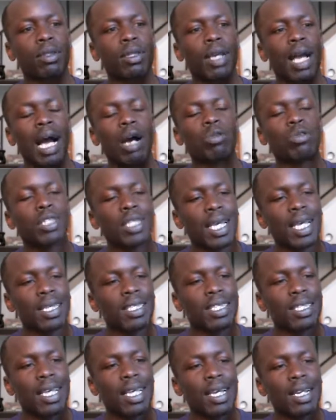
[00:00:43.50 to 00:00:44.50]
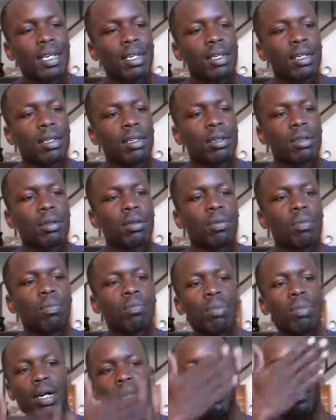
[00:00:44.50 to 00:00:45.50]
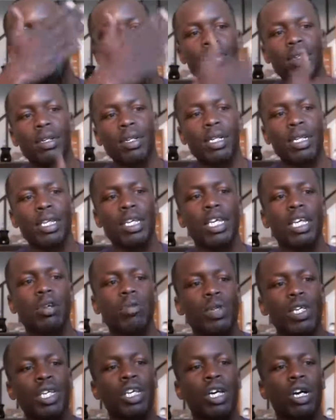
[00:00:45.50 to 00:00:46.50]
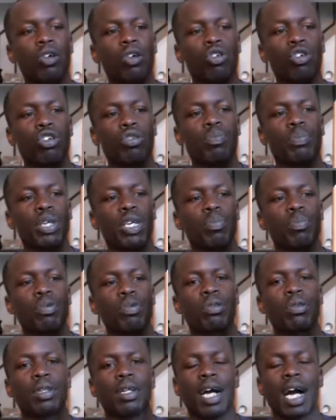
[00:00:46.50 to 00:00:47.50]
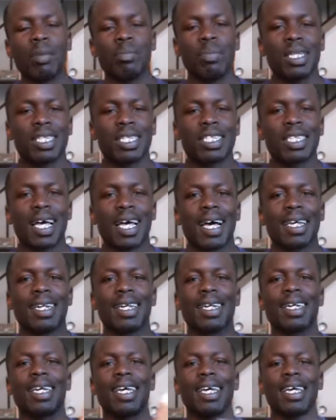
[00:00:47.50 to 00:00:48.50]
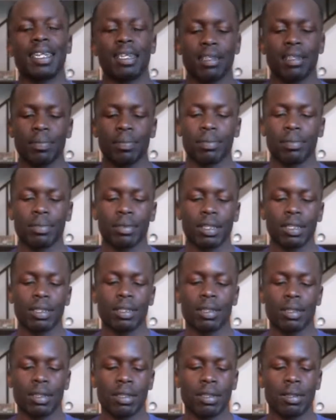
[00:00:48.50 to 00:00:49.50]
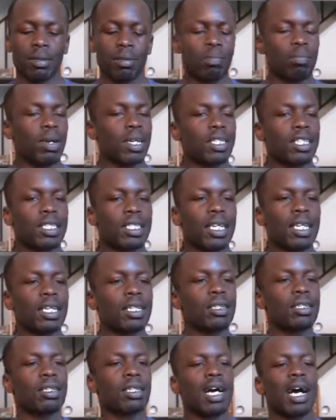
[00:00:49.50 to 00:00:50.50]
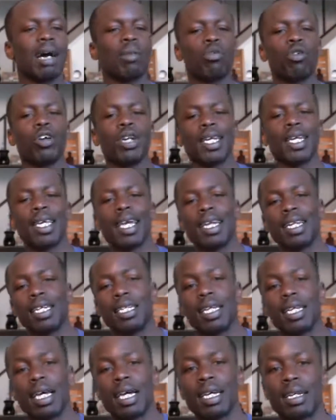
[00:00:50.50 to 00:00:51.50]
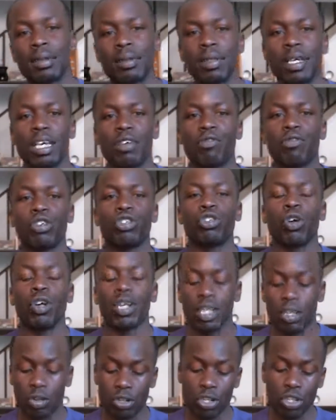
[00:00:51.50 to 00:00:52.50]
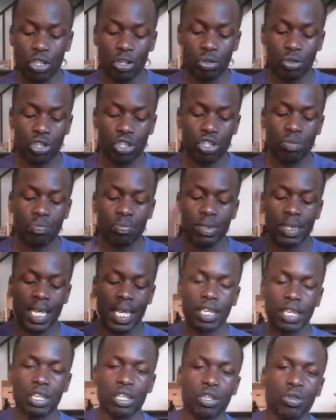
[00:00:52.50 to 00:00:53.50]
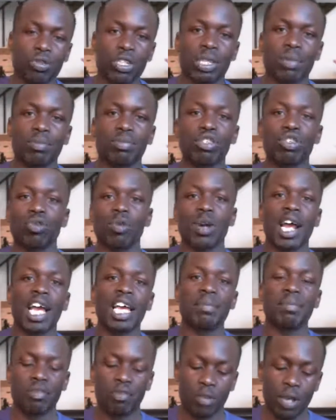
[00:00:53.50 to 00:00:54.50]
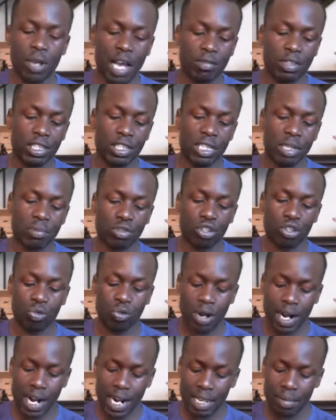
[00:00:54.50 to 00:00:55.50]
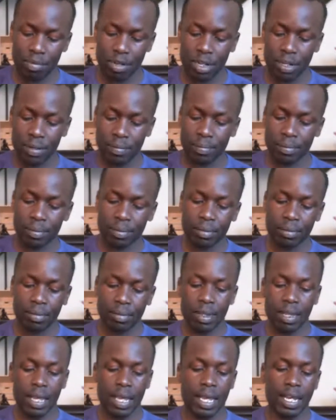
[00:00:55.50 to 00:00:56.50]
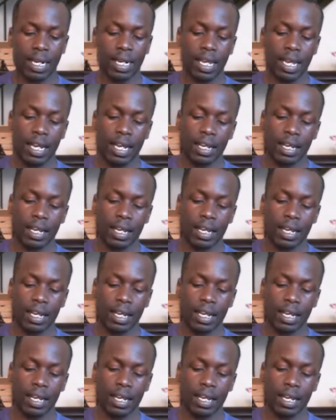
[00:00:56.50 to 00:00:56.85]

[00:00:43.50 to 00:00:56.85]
outside setting. But here we go, good people. I'm inside again. But still, I'm gonna get it done. If you're joining on YouTube, thank you. Subscribe if you haven't subscribed. And